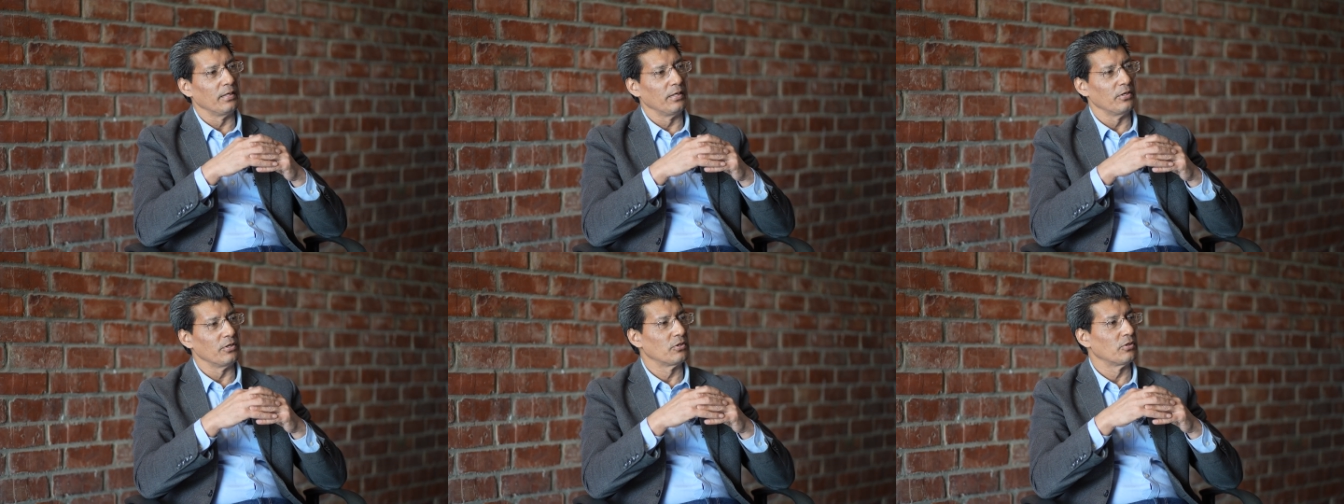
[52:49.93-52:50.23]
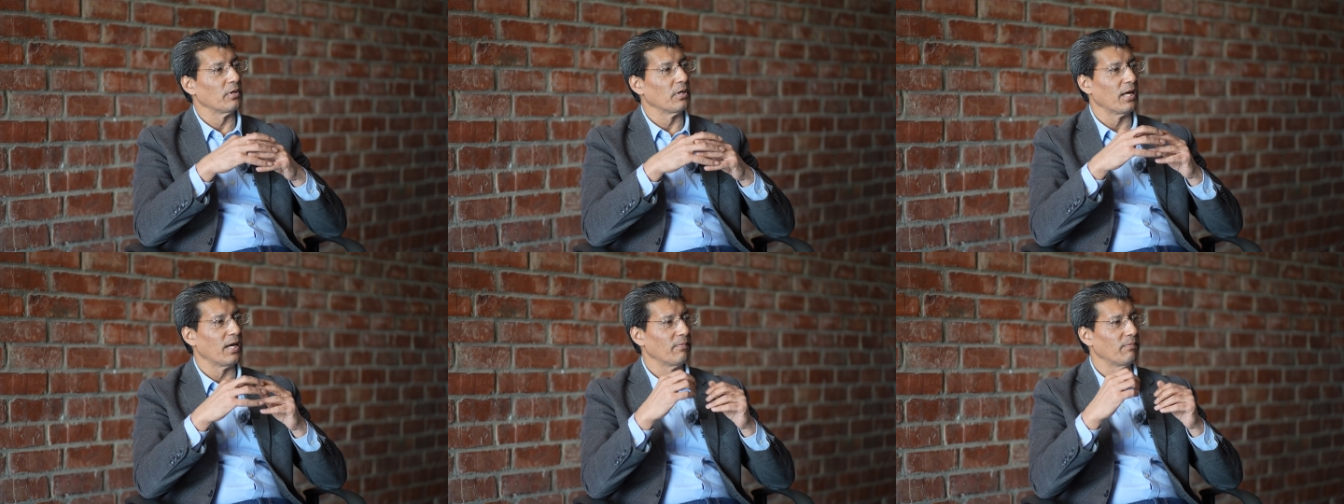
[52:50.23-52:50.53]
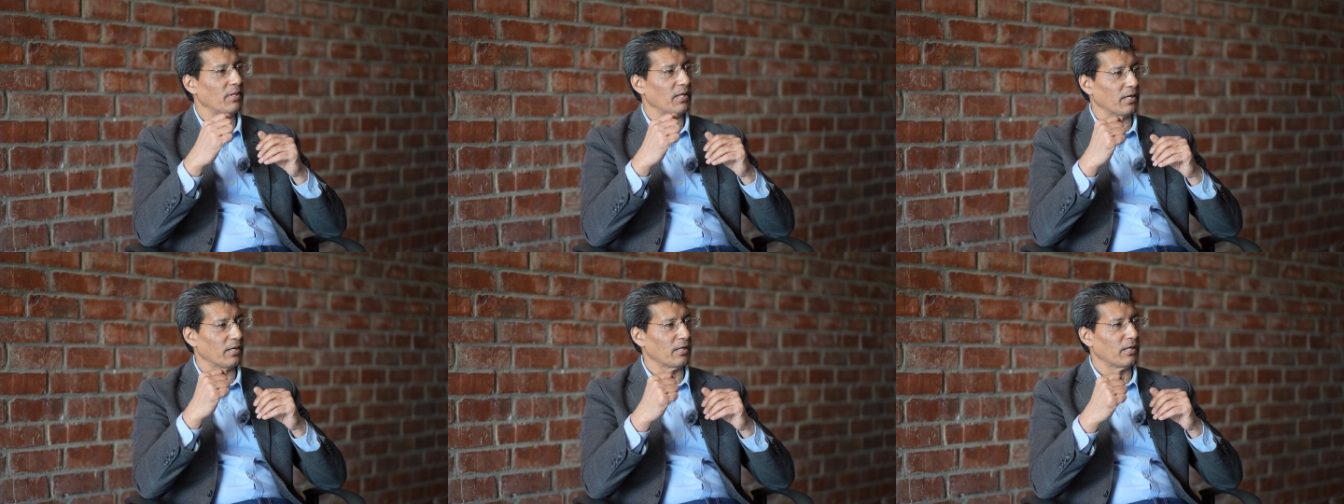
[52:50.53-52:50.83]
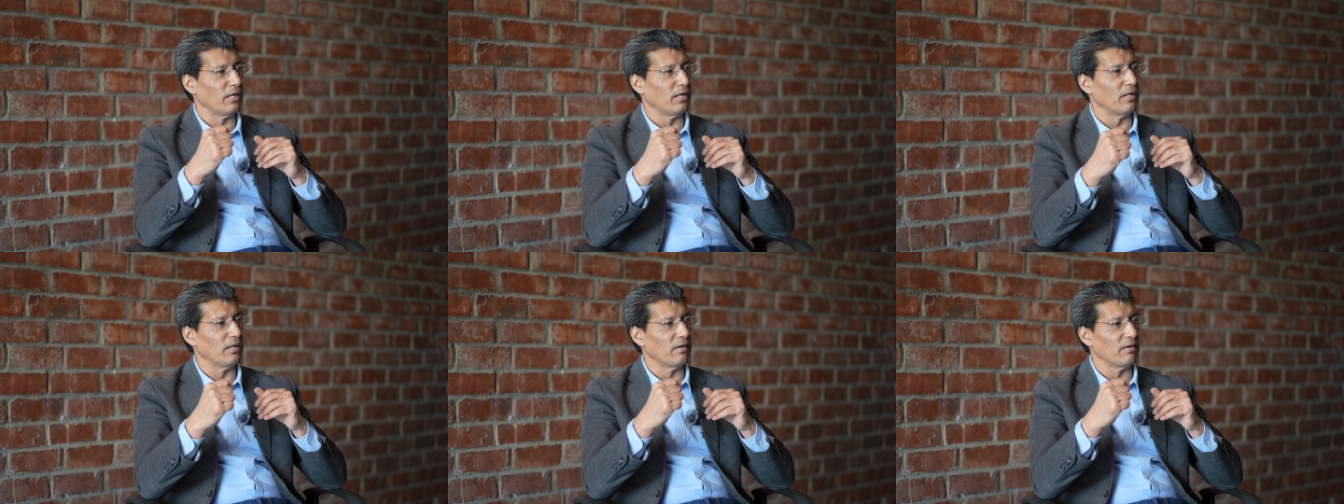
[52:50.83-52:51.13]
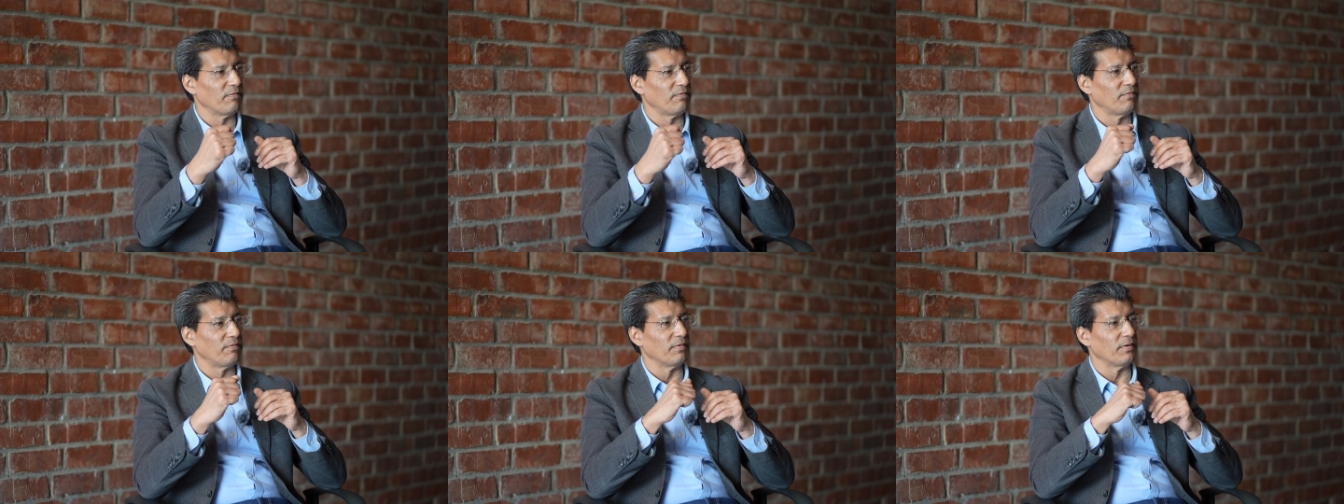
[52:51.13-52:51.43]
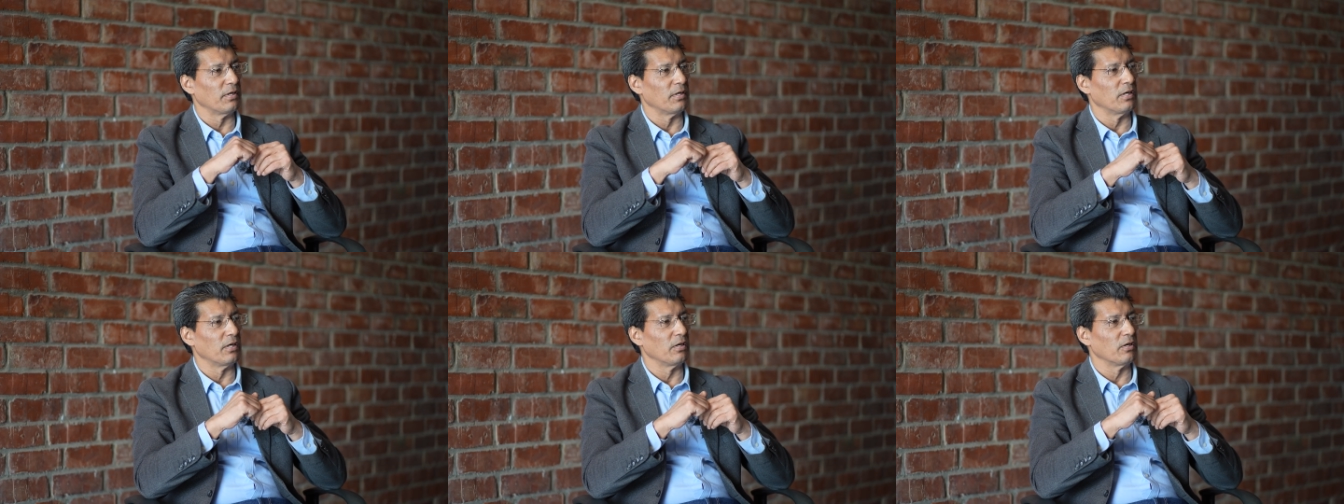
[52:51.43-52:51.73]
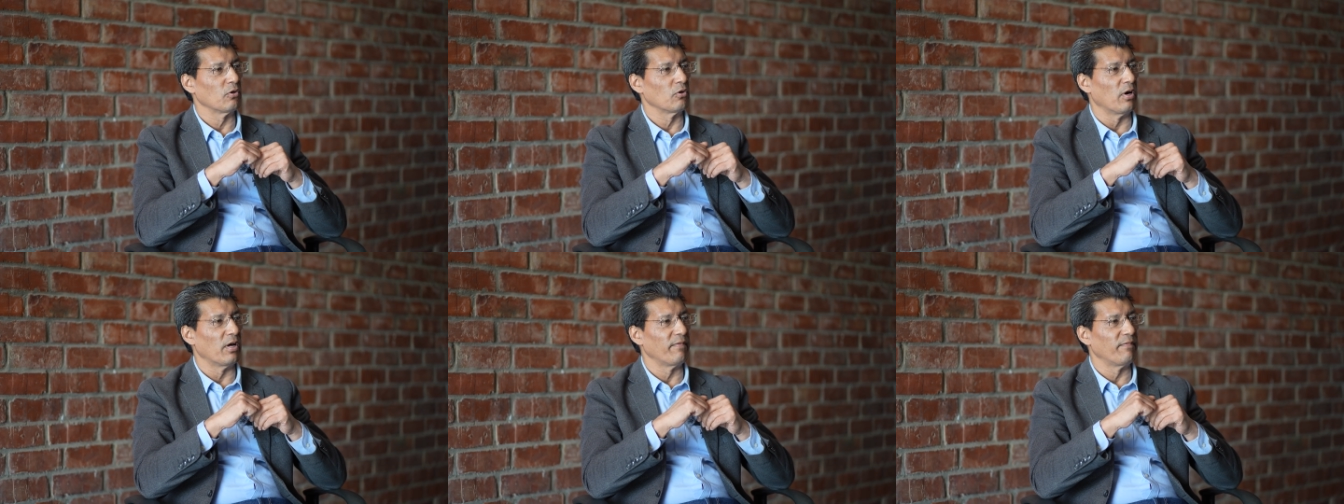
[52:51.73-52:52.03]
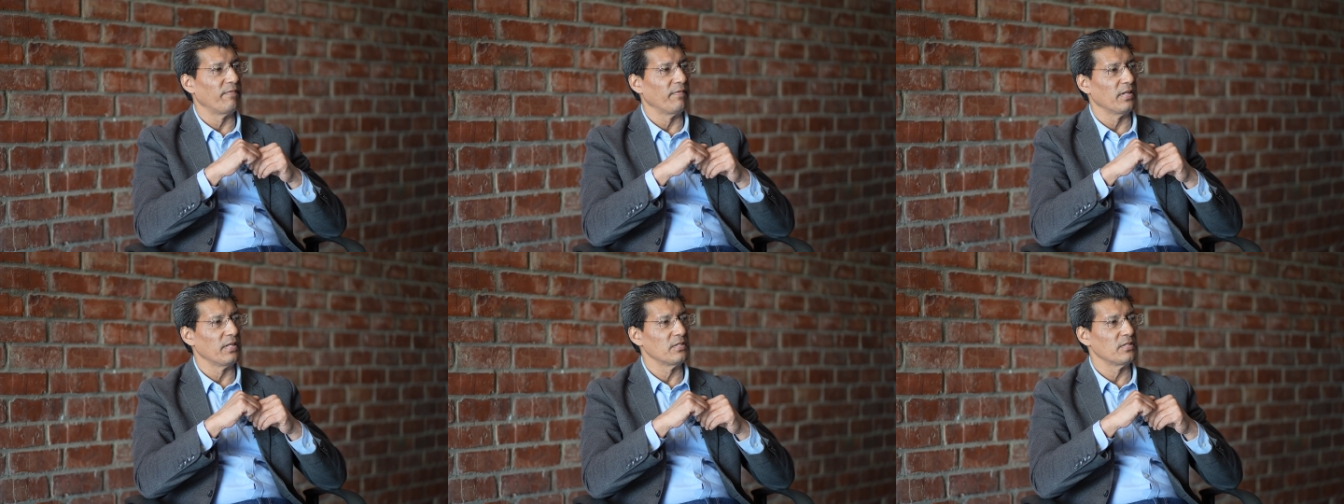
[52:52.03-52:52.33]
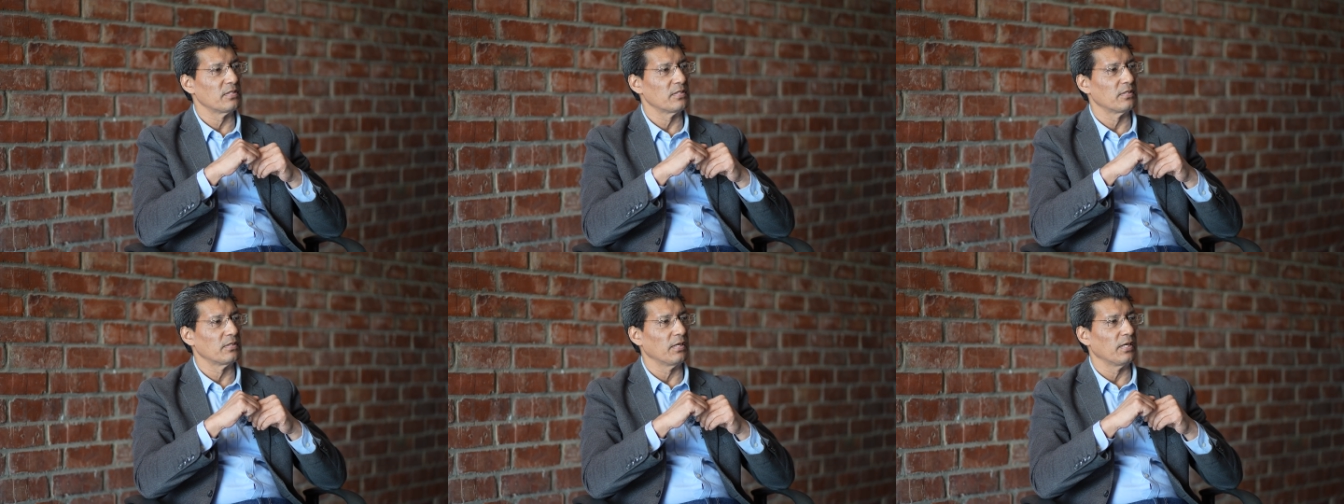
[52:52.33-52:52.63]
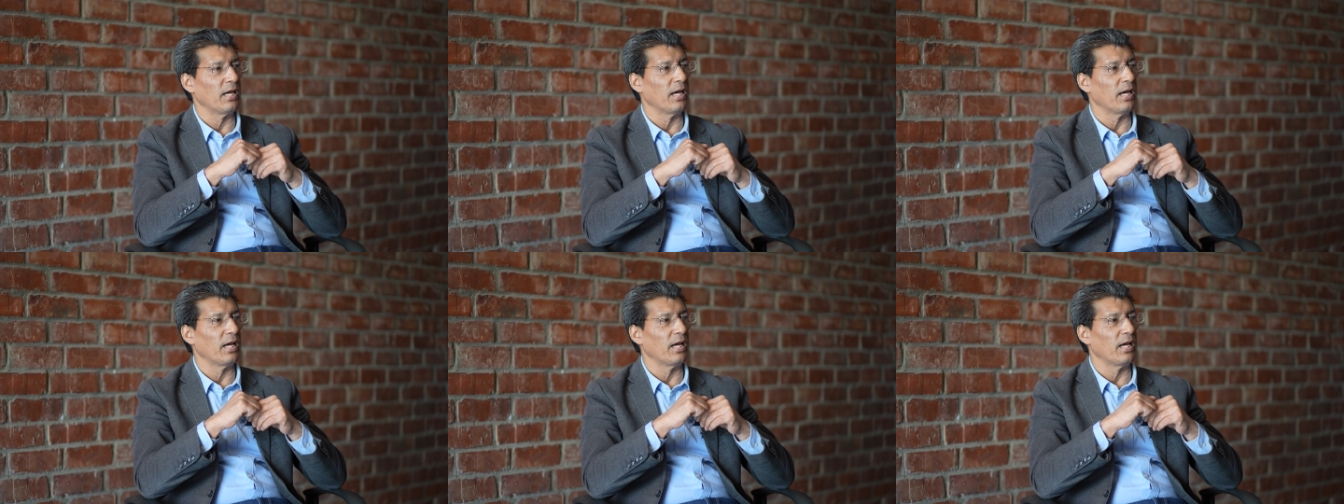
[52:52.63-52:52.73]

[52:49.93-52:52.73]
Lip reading: You should have that kind of confidence